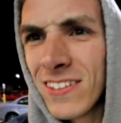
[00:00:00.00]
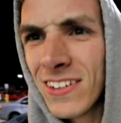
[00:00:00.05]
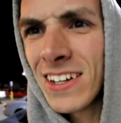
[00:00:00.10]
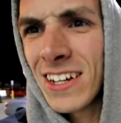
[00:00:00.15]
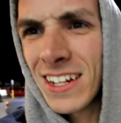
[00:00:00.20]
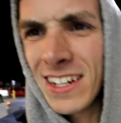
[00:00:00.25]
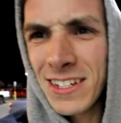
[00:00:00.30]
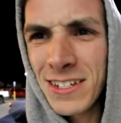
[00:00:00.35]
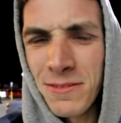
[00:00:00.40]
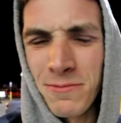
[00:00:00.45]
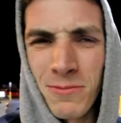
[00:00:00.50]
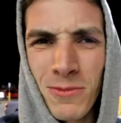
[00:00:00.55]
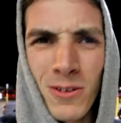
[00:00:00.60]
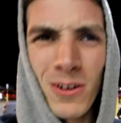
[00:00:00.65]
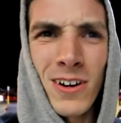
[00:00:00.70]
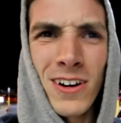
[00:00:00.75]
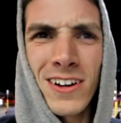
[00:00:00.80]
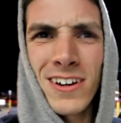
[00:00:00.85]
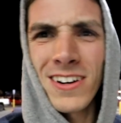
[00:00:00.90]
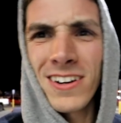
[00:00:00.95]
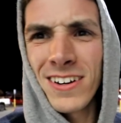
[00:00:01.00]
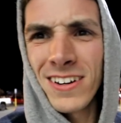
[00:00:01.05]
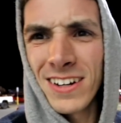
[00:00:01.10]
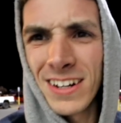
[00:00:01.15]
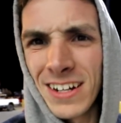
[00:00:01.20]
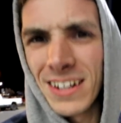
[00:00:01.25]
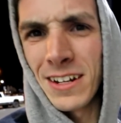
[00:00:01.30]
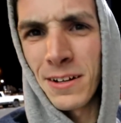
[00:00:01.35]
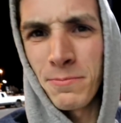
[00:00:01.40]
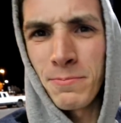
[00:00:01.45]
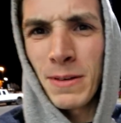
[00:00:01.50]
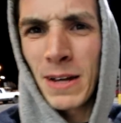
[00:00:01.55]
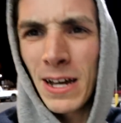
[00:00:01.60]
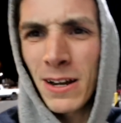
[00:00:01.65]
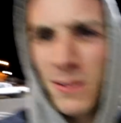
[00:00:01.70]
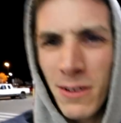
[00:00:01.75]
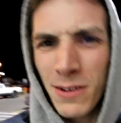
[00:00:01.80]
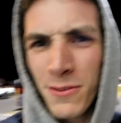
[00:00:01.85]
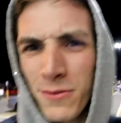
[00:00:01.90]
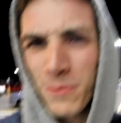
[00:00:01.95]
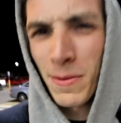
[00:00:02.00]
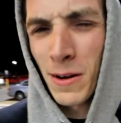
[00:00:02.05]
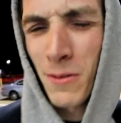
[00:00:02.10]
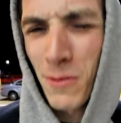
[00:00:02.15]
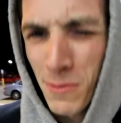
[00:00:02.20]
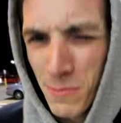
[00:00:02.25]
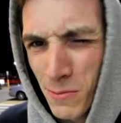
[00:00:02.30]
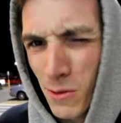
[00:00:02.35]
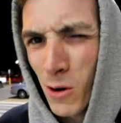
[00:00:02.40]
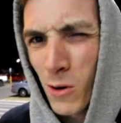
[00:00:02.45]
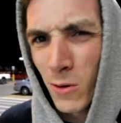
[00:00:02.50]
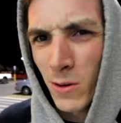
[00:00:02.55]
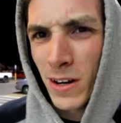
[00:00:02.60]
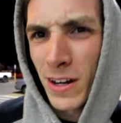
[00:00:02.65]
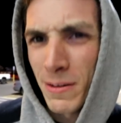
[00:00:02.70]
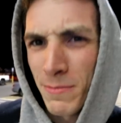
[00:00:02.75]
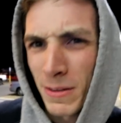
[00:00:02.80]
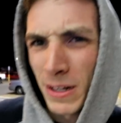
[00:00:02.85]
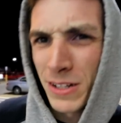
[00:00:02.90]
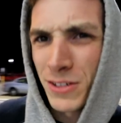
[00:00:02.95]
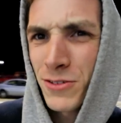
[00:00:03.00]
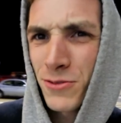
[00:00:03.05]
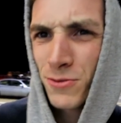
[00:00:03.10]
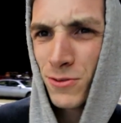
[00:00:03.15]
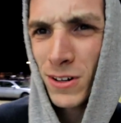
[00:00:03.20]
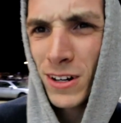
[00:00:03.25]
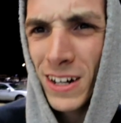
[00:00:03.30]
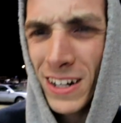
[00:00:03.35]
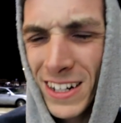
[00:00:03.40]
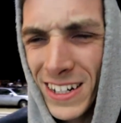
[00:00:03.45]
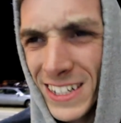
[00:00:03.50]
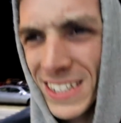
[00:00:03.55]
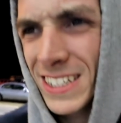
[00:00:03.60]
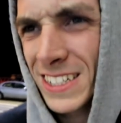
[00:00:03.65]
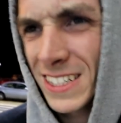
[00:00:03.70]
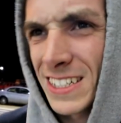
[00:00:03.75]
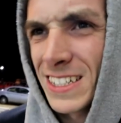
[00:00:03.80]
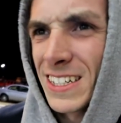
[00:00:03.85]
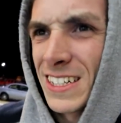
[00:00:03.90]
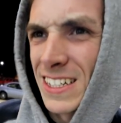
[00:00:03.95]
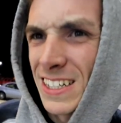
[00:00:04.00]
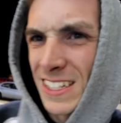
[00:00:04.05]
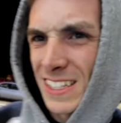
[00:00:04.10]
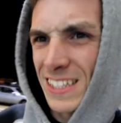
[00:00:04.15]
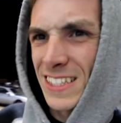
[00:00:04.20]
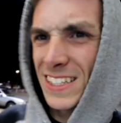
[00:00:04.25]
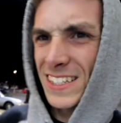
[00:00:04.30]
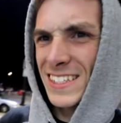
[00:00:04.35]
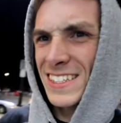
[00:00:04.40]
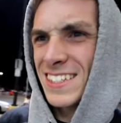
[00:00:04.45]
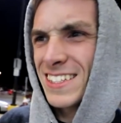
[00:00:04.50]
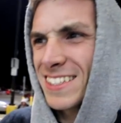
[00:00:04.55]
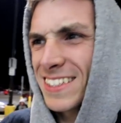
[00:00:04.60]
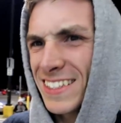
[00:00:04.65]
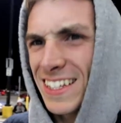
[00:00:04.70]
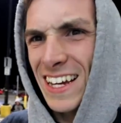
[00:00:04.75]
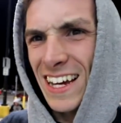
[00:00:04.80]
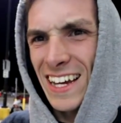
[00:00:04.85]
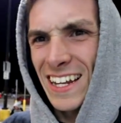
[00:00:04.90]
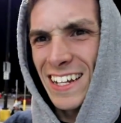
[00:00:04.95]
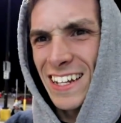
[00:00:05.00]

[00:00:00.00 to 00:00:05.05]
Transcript: I gotta get some water and a battery for my remote on my truck. This thing's dead.